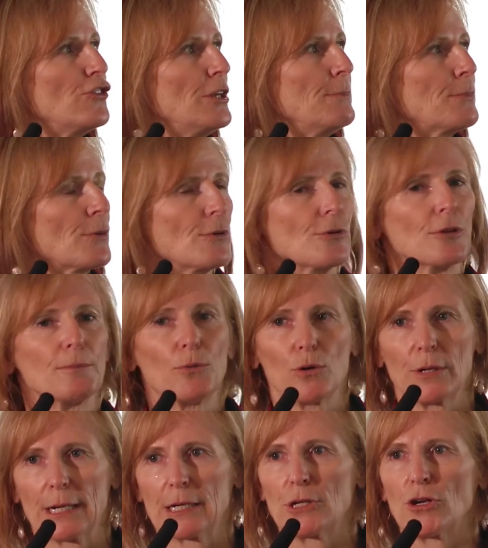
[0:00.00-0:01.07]
cheaper or the
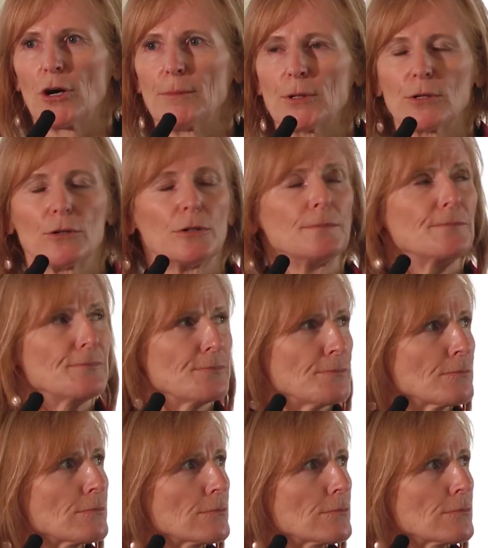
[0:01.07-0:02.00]
more economical